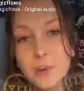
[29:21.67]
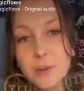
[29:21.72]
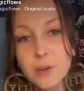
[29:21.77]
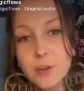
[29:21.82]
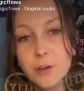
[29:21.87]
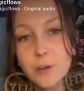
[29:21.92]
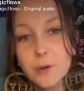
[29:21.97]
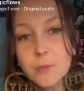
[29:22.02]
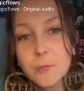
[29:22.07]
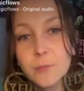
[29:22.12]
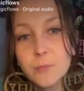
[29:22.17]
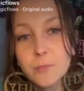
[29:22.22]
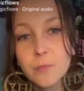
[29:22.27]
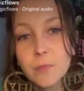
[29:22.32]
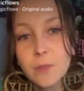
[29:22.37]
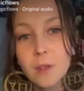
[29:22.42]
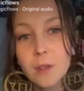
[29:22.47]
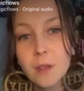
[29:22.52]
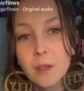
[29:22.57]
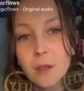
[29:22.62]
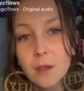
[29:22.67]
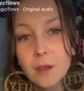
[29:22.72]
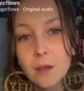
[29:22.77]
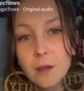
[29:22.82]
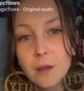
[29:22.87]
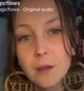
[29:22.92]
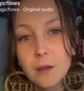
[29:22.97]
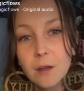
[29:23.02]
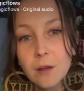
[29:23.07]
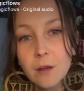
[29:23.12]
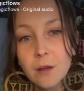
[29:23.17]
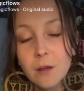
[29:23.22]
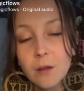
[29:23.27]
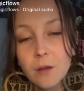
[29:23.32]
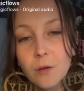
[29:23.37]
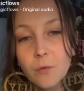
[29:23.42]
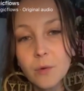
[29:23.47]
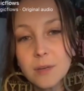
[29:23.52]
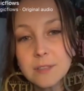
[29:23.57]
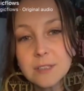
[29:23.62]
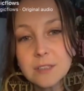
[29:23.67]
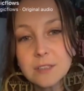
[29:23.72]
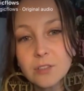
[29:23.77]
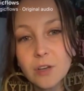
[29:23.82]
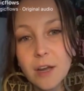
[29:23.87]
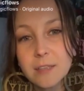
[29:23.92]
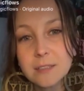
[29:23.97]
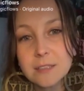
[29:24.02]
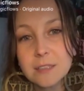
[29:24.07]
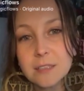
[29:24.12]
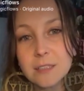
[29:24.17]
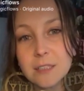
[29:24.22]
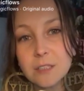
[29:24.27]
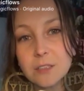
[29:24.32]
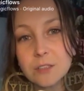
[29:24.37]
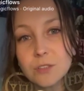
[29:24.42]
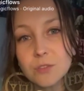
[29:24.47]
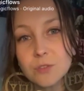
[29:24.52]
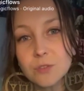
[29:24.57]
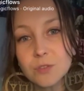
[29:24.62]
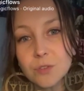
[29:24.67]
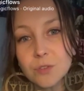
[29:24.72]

for you, what is it trying to lead you